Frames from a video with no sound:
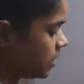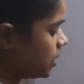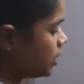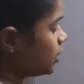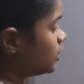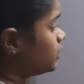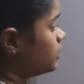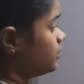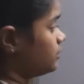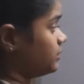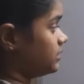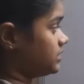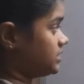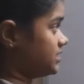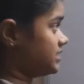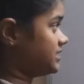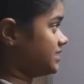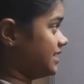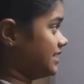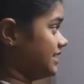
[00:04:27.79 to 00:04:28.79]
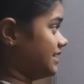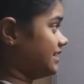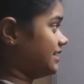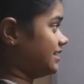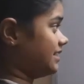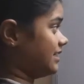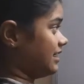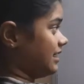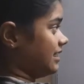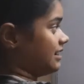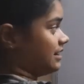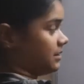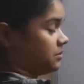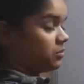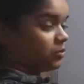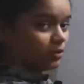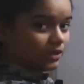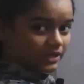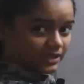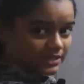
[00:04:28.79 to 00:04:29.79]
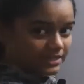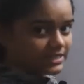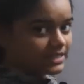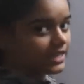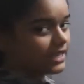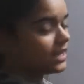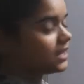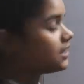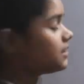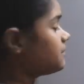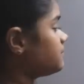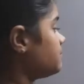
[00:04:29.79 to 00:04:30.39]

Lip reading: Now we're just removing this IR,